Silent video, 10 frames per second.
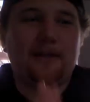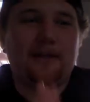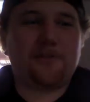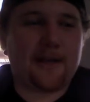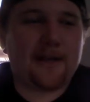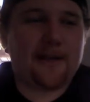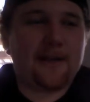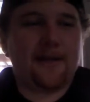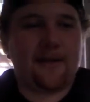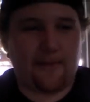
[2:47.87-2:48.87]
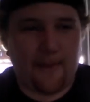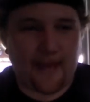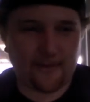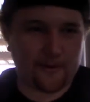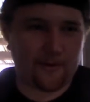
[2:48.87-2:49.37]
to trick the
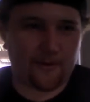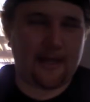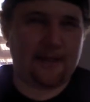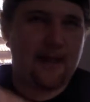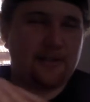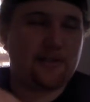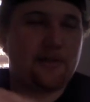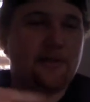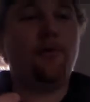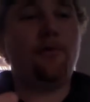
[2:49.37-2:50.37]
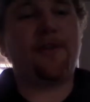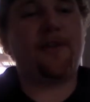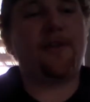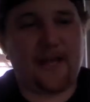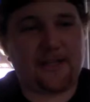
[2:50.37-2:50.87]
master. And
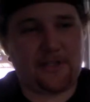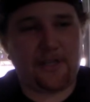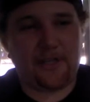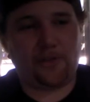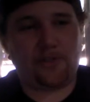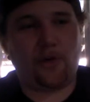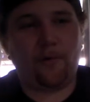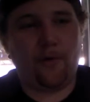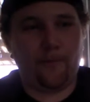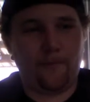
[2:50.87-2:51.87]
Usopp is actually in the control room